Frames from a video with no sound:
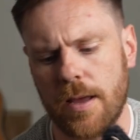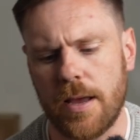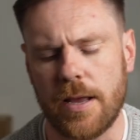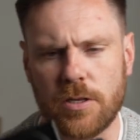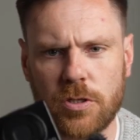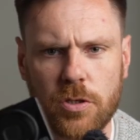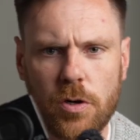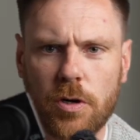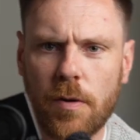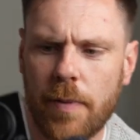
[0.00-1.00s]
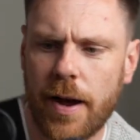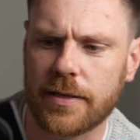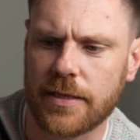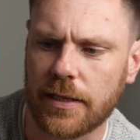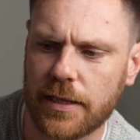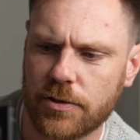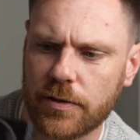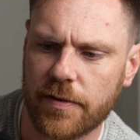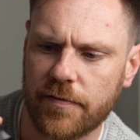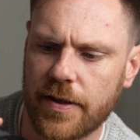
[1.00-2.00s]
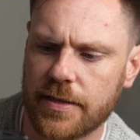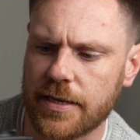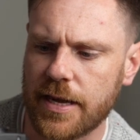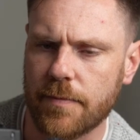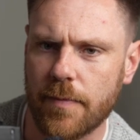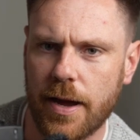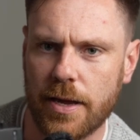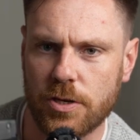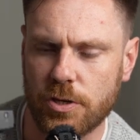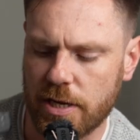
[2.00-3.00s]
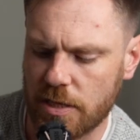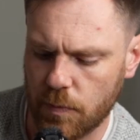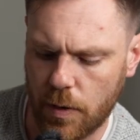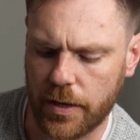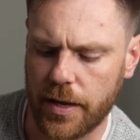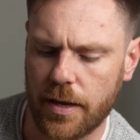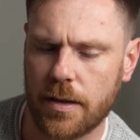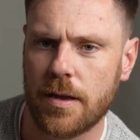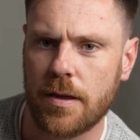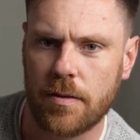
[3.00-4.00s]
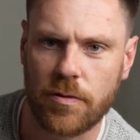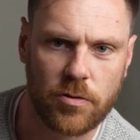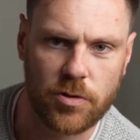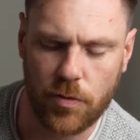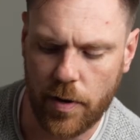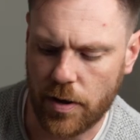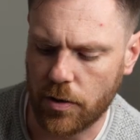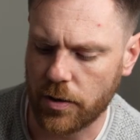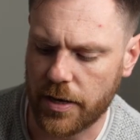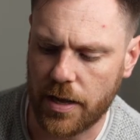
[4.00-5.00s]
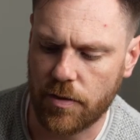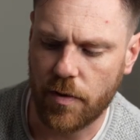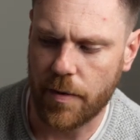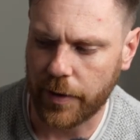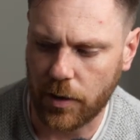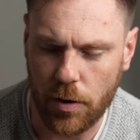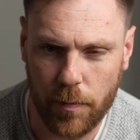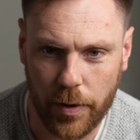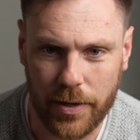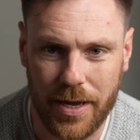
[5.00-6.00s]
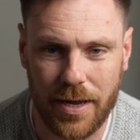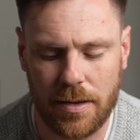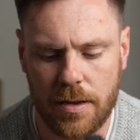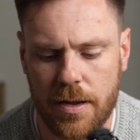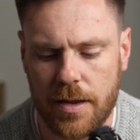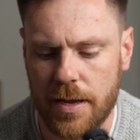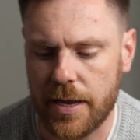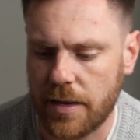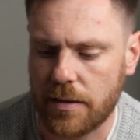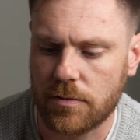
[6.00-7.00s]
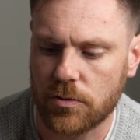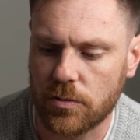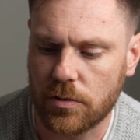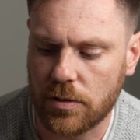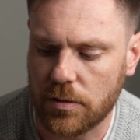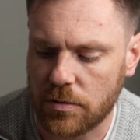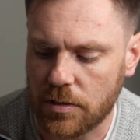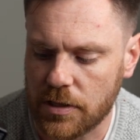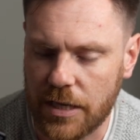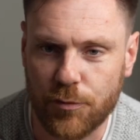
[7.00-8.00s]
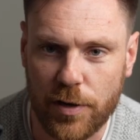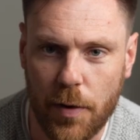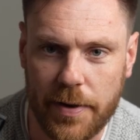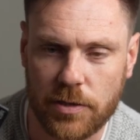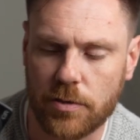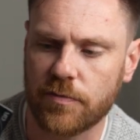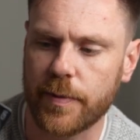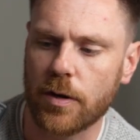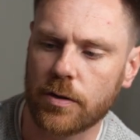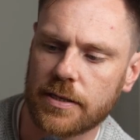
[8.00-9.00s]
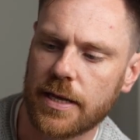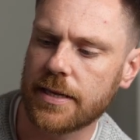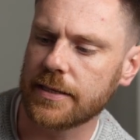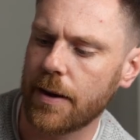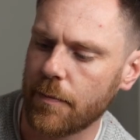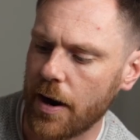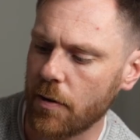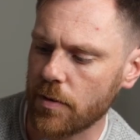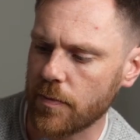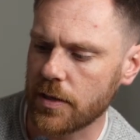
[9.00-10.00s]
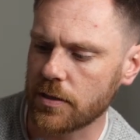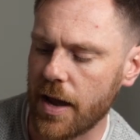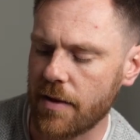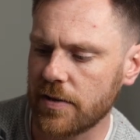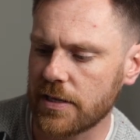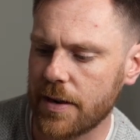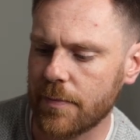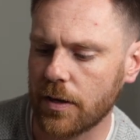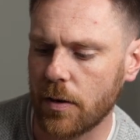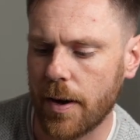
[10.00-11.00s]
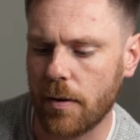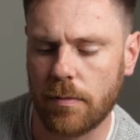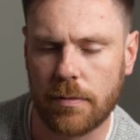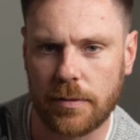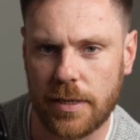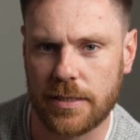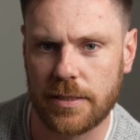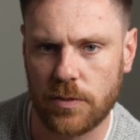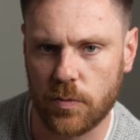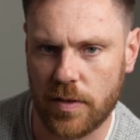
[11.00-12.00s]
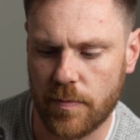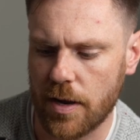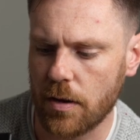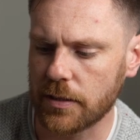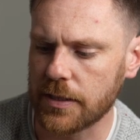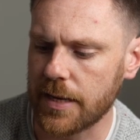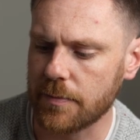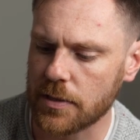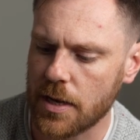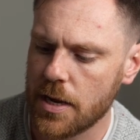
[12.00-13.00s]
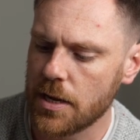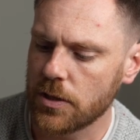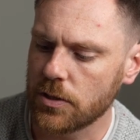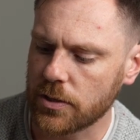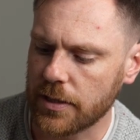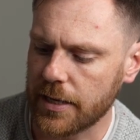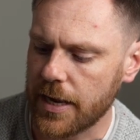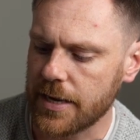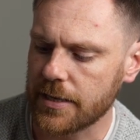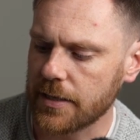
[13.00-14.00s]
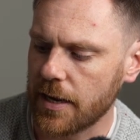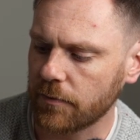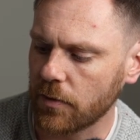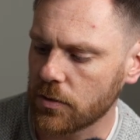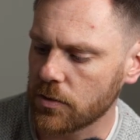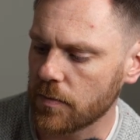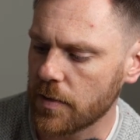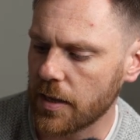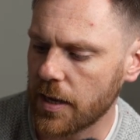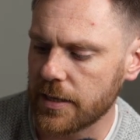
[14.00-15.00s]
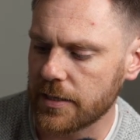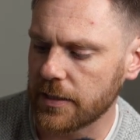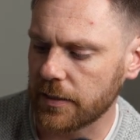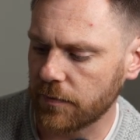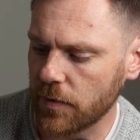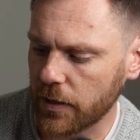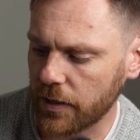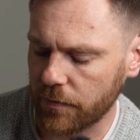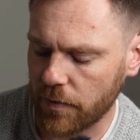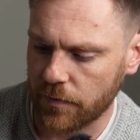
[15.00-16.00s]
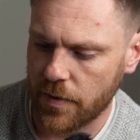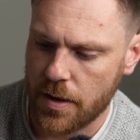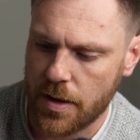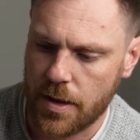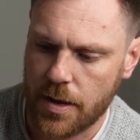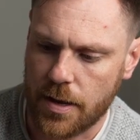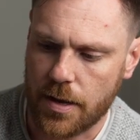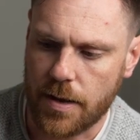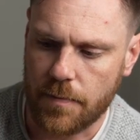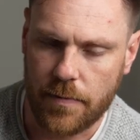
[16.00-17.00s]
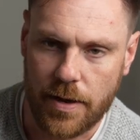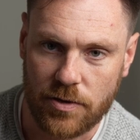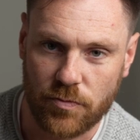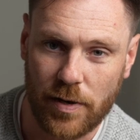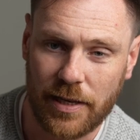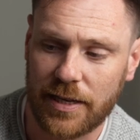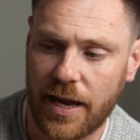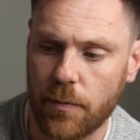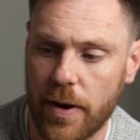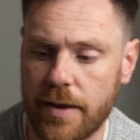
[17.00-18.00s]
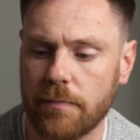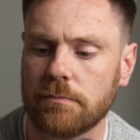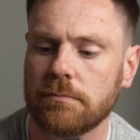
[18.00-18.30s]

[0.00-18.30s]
It's so compact, it literally fits in my jeans pocket. Just throw it in a hoodie, throw it in my coat pocket. There's literally no excuse for me not to take this camera out with me. So every time I go out, this is with me at all times, just in case I've got something that I need to take a photograph of. It's really lightweight.